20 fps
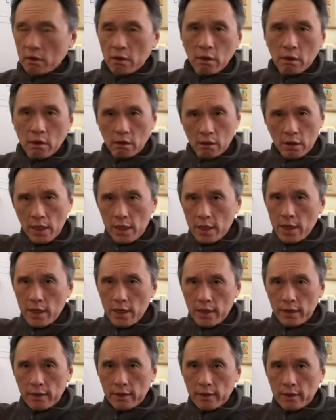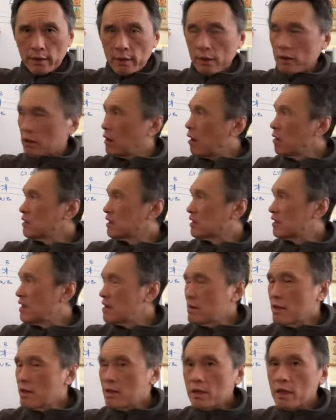they're here, not
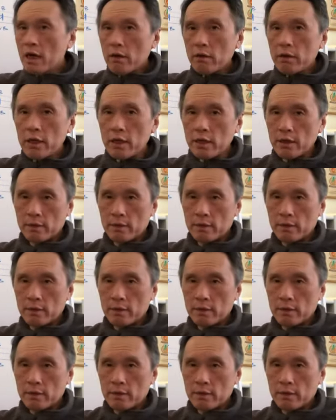sitting down here.